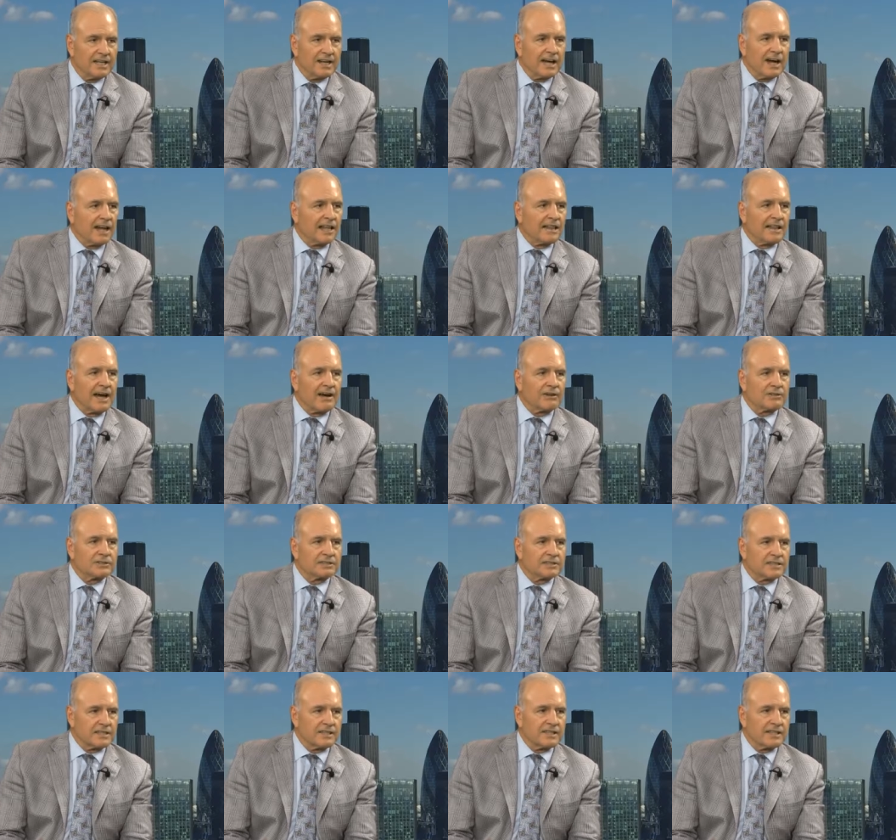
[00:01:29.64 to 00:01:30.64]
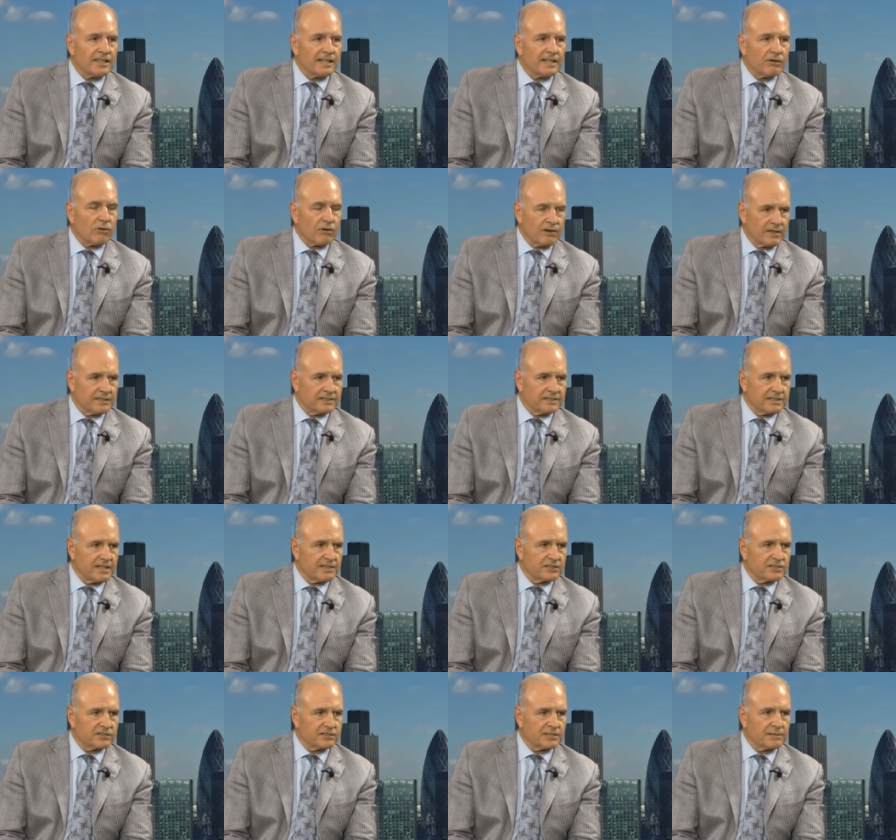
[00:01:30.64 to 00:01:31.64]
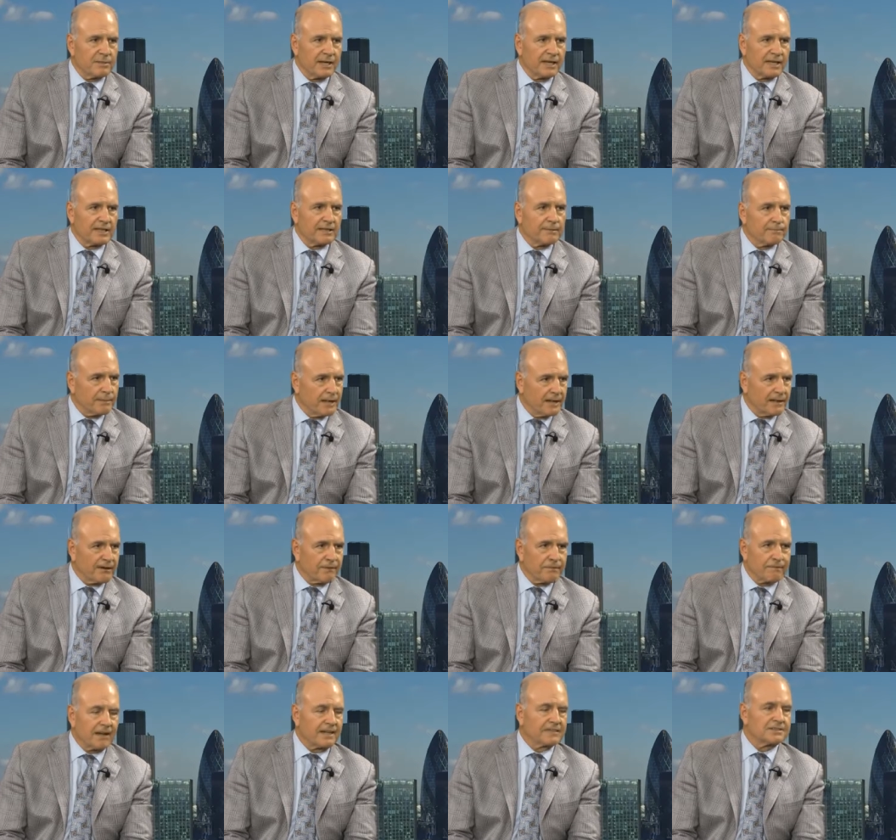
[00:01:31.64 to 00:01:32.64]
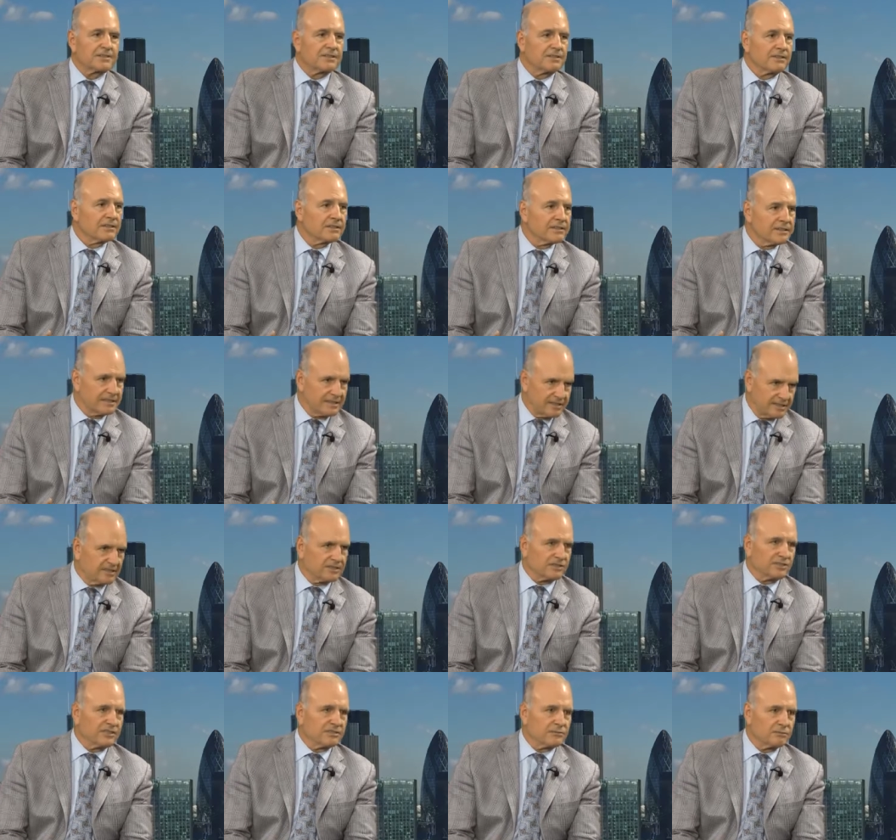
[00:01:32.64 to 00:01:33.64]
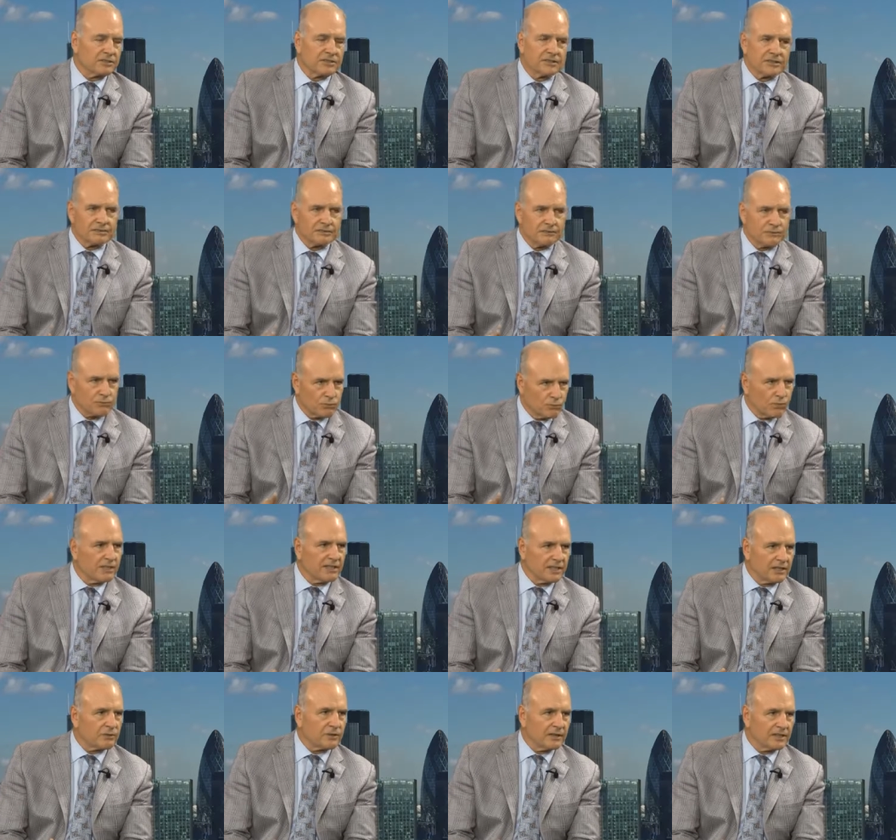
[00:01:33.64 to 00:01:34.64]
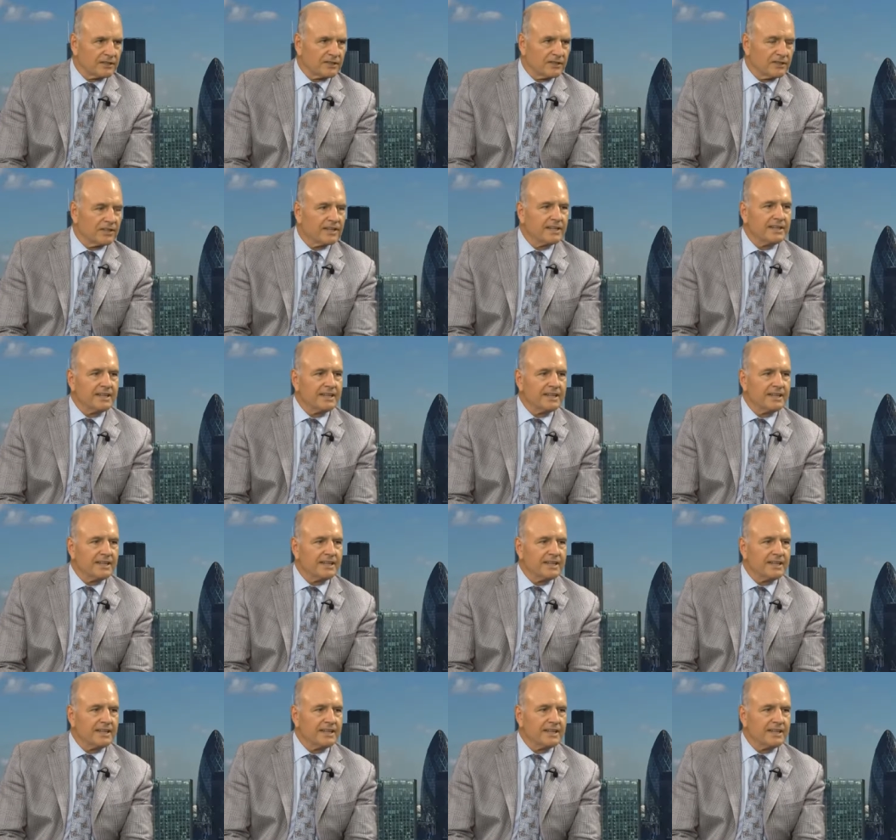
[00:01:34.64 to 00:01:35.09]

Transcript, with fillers: allows the organizations to make better, faster decisions, which is really critical